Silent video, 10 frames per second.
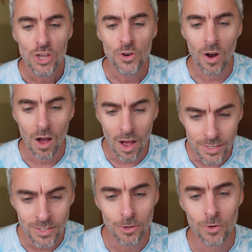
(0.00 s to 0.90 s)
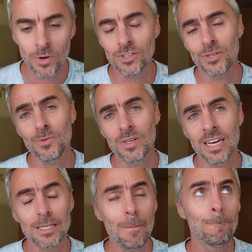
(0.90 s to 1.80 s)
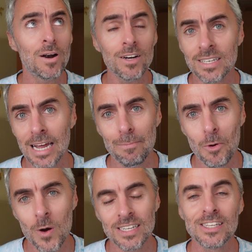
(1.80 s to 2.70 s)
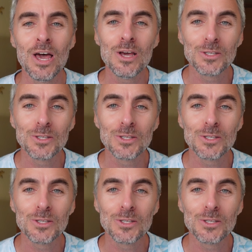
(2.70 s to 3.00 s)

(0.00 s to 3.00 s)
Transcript: You're also going to get birthday points.